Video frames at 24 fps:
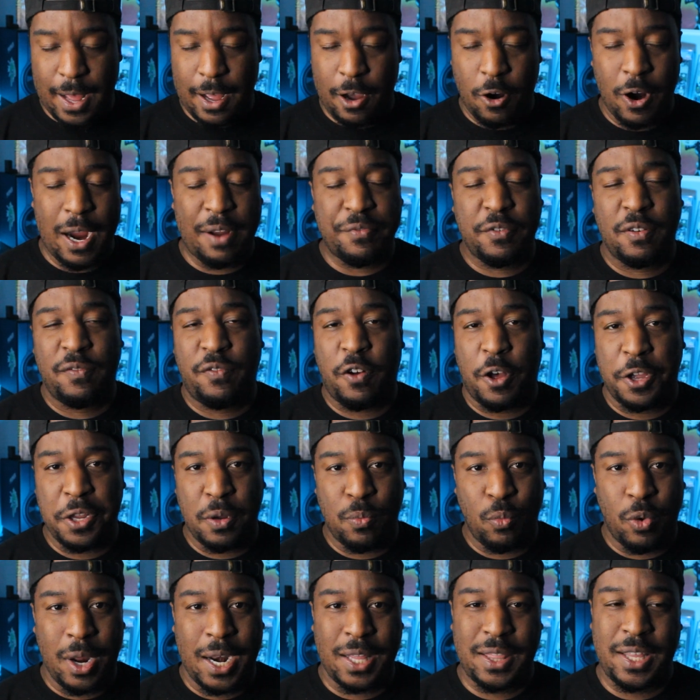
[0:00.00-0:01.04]
oh, after
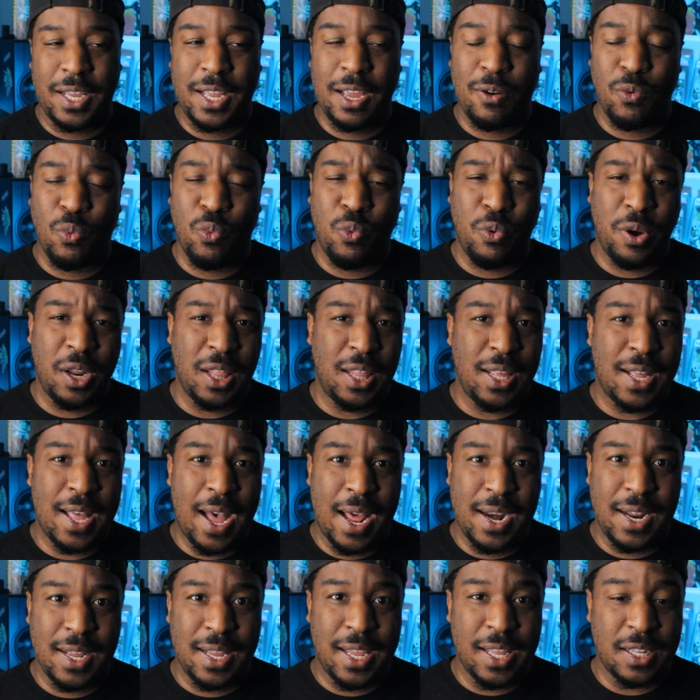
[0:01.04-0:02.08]
volume one, I think it really
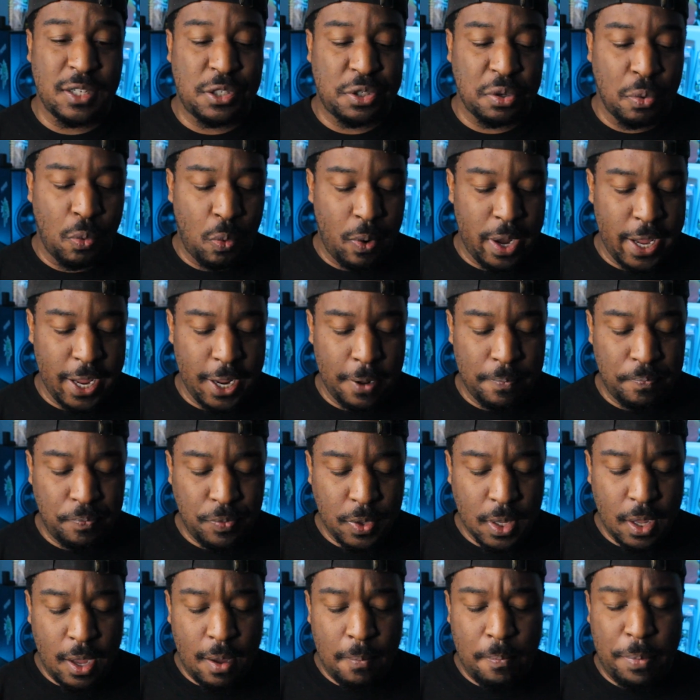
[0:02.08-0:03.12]
kind of gets away.
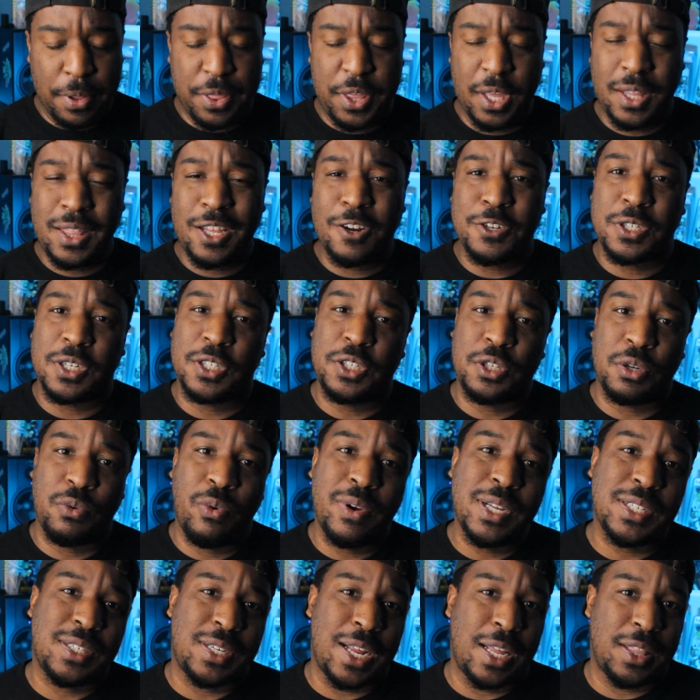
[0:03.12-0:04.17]
But then there's a
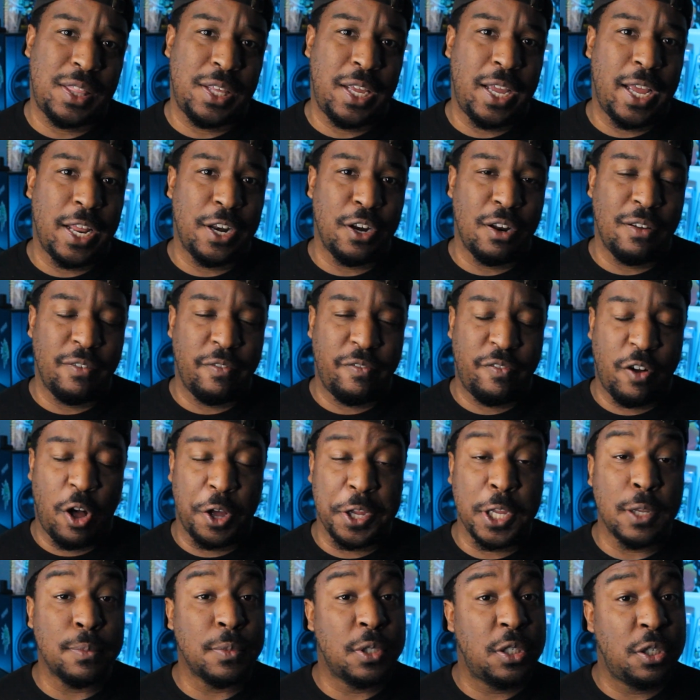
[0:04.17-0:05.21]
twist at the end of
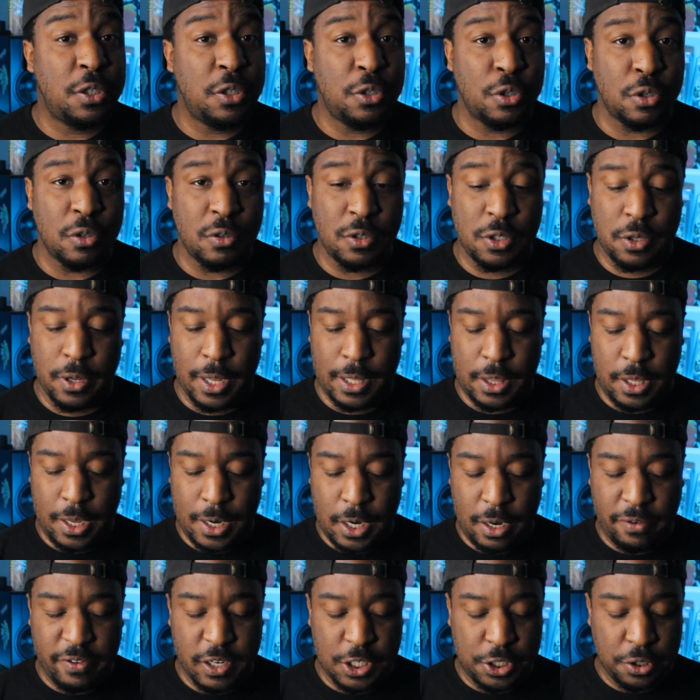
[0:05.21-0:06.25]
volume two, so at the
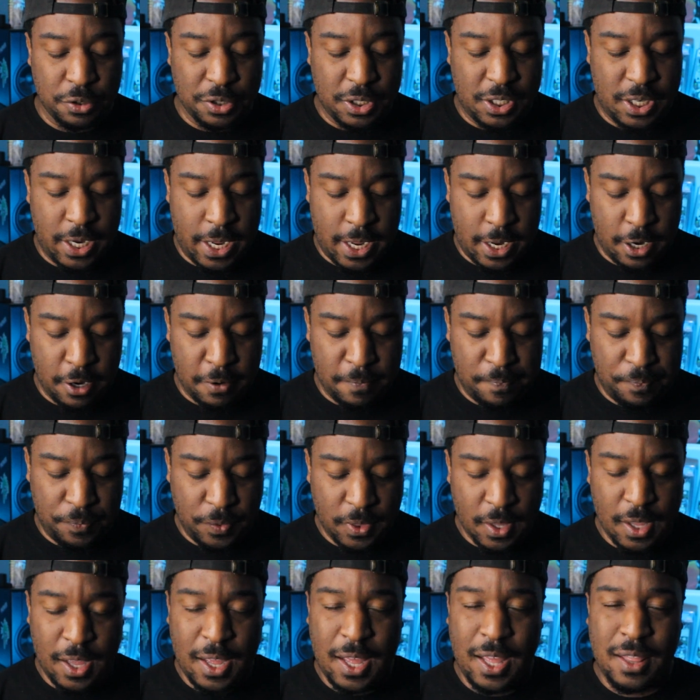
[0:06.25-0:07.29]
end of issue ten,
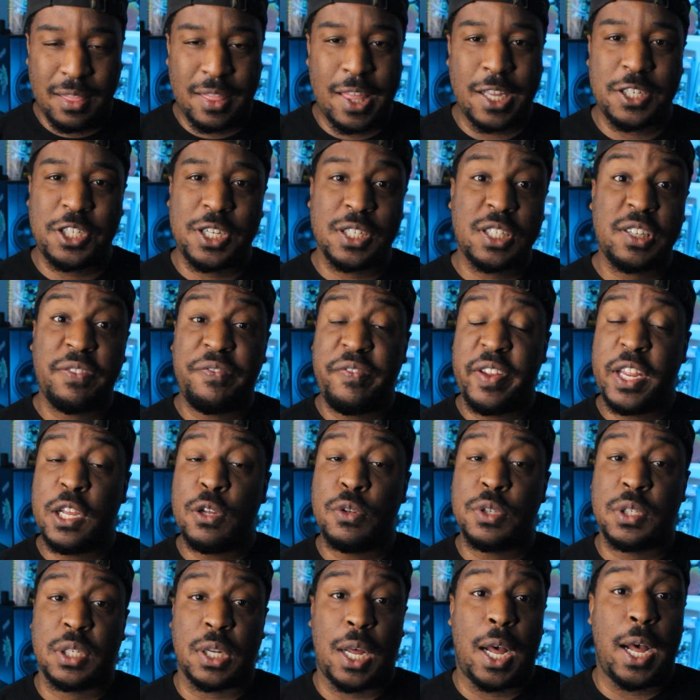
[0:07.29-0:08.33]
that just
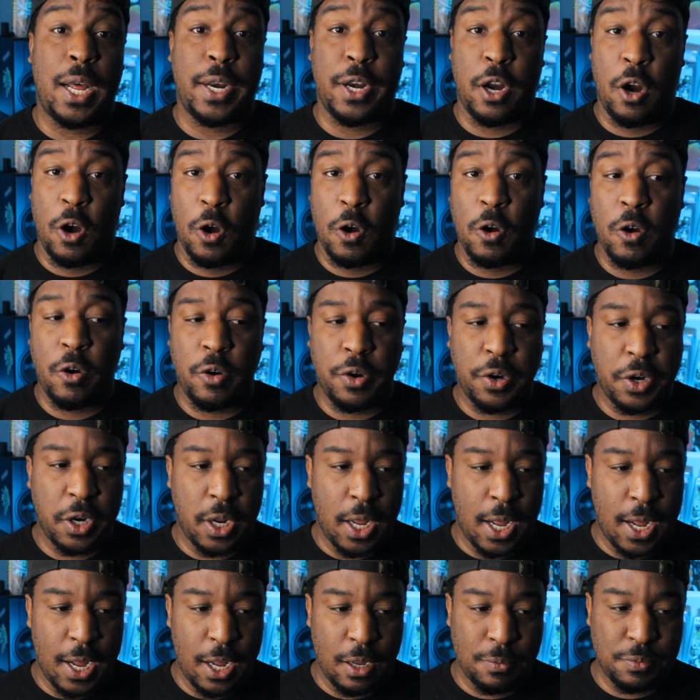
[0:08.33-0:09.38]
feels unearned.
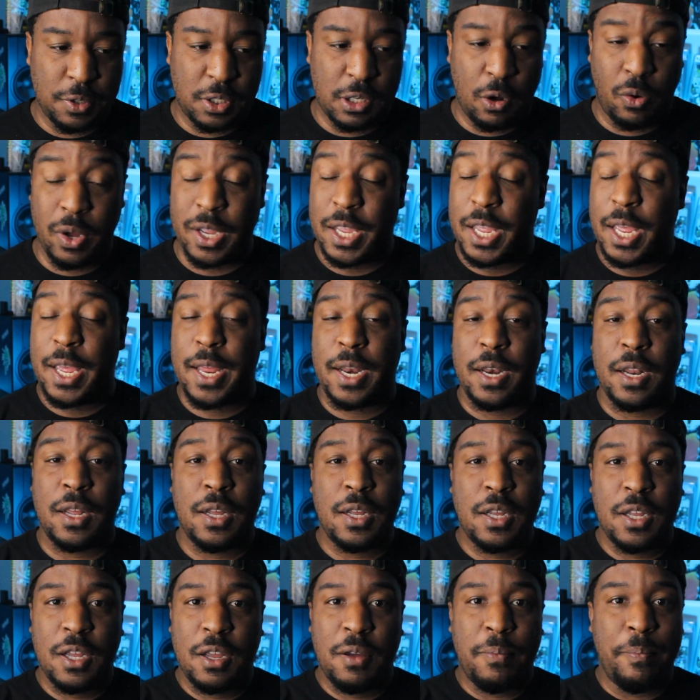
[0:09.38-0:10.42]
Um, so again,
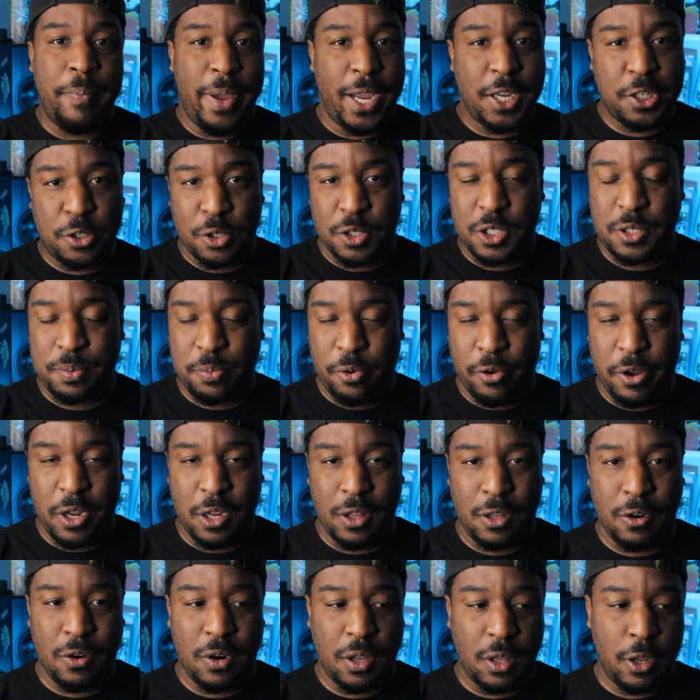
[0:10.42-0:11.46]
major
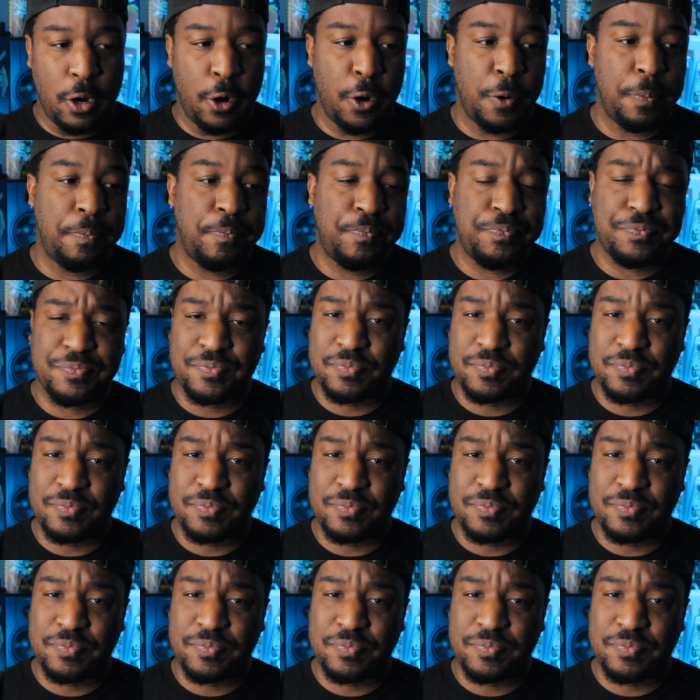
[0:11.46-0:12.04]
spoiler alert,